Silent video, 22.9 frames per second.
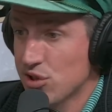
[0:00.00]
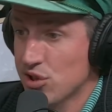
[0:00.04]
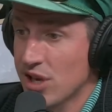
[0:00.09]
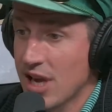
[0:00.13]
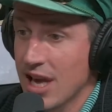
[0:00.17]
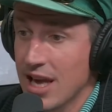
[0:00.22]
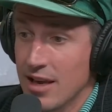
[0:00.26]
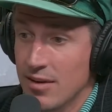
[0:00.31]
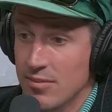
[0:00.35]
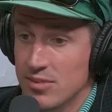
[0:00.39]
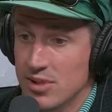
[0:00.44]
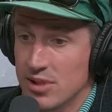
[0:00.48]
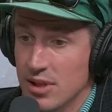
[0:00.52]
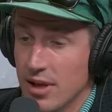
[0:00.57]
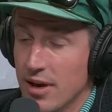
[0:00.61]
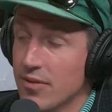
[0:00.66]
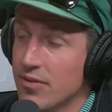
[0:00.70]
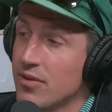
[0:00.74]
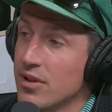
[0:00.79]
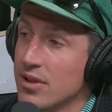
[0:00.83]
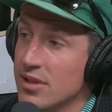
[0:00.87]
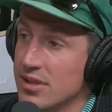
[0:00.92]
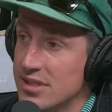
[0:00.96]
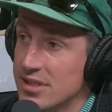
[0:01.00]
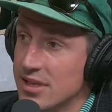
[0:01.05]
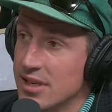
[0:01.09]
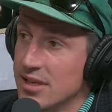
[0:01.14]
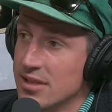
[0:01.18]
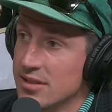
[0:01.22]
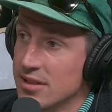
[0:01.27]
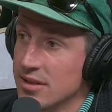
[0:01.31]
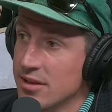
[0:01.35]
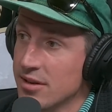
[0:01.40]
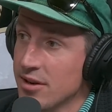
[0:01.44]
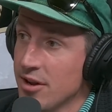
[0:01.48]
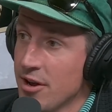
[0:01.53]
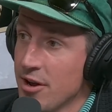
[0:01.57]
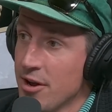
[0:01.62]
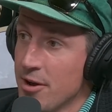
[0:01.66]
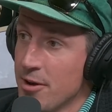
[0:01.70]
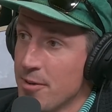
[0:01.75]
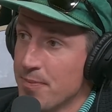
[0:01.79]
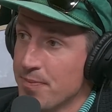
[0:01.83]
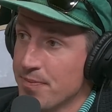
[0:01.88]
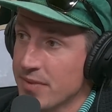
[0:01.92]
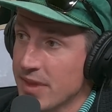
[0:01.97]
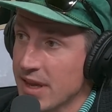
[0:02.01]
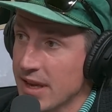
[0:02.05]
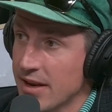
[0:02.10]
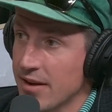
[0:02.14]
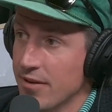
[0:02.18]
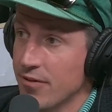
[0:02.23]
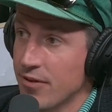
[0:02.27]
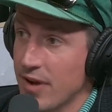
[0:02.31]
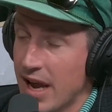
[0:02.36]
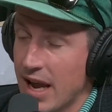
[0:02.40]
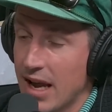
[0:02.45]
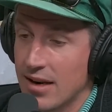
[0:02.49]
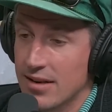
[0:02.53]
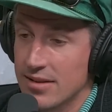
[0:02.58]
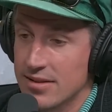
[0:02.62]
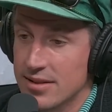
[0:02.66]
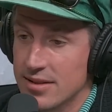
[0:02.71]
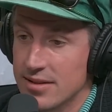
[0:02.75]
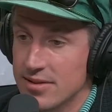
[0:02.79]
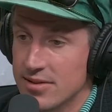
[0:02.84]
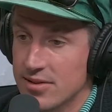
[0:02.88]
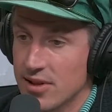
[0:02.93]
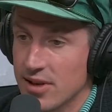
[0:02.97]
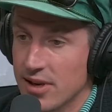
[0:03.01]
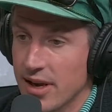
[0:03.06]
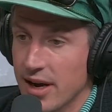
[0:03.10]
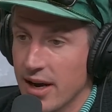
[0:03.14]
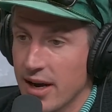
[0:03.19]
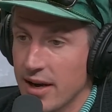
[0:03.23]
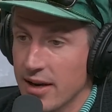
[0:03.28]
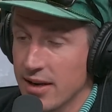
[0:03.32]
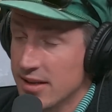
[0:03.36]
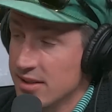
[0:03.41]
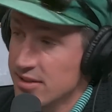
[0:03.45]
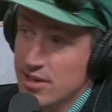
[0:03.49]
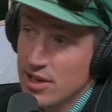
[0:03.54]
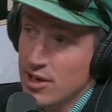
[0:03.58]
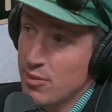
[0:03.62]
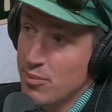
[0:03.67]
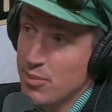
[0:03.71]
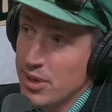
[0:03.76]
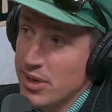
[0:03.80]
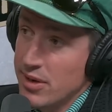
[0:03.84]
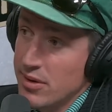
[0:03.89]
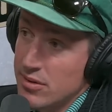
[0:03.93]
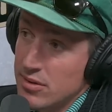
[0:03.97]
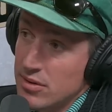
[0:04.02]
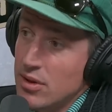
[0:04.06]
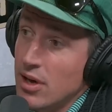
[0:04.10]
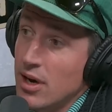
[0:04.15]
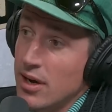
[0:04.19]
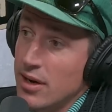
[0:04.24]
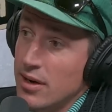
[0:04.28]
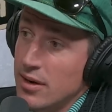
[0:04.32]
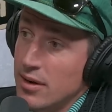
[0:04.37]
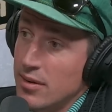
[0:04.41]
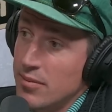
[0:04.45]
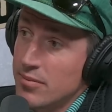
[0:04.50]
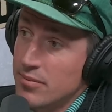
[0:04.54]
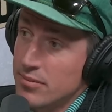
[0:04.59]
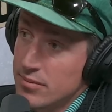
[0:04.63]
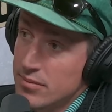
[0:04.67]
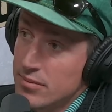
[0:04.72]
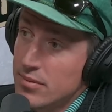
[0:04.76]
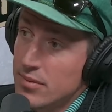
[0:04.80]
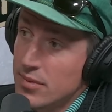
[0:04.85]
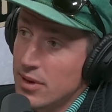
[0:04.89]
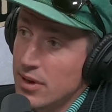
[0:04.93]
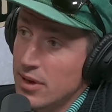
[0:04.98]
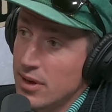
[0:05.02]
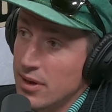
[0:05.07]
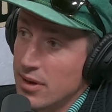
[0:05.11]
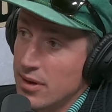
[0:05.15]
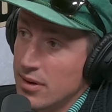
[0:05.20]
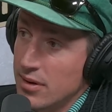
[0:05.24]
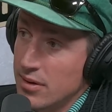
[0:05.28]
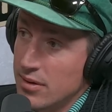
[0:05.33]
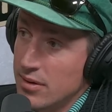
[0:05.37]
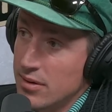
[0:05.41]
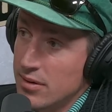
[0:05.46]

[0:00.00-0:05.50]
games left in the season. If Addison's the guy, he's going to be in the lineup. And